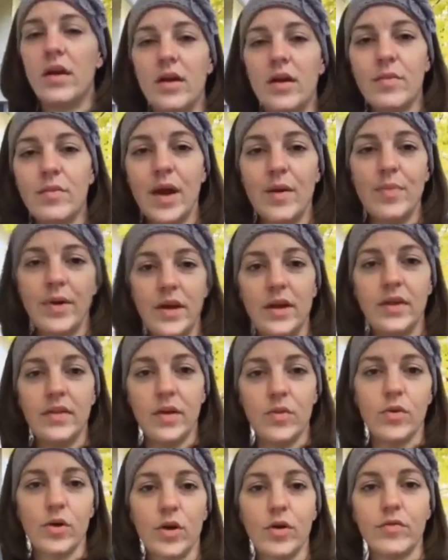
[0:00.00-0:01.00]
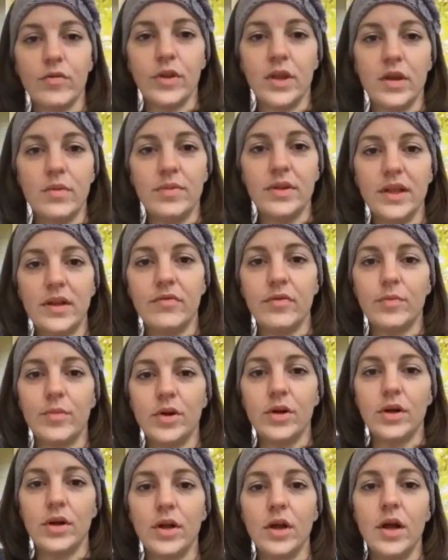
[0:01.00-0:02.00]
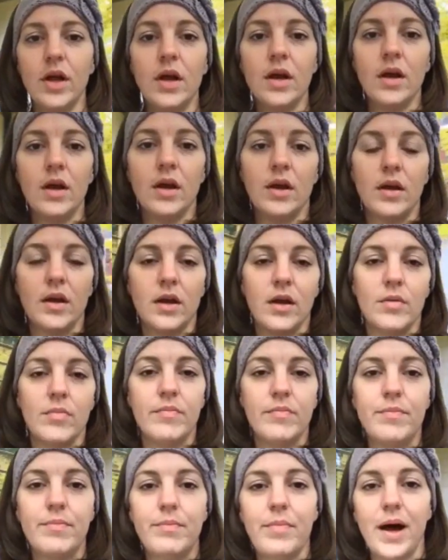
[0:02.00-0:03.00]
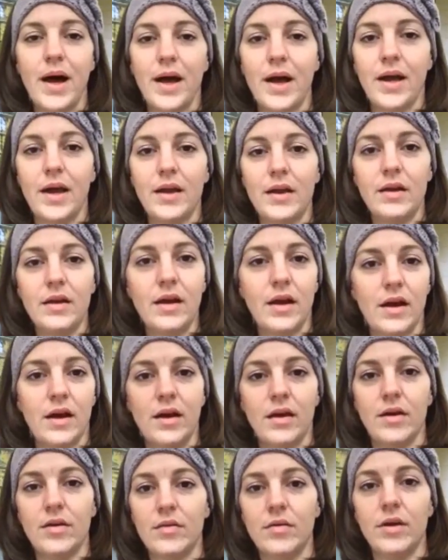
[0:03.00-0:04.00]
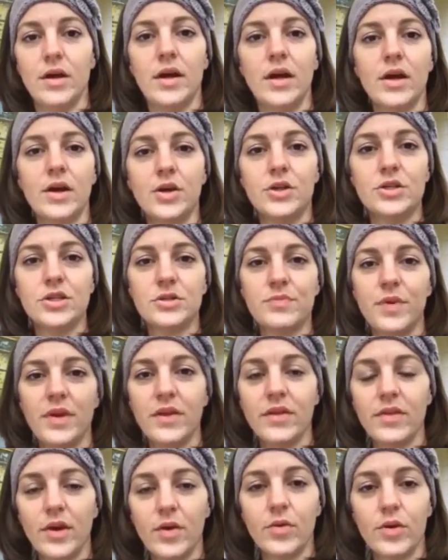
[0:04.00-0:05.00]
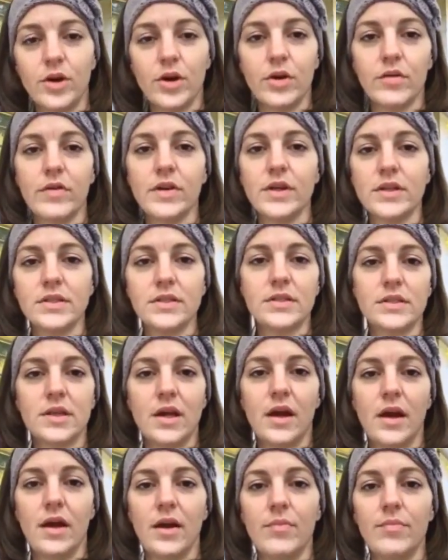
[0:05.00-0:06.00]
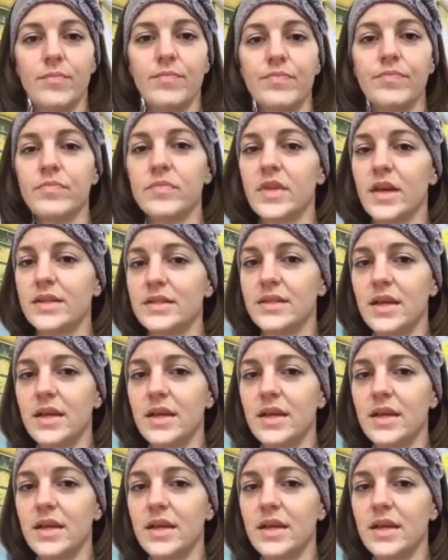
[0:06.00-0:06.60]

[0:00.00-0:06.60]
In my opinion, they weren't overly believable, but it could just be that they were nervous. They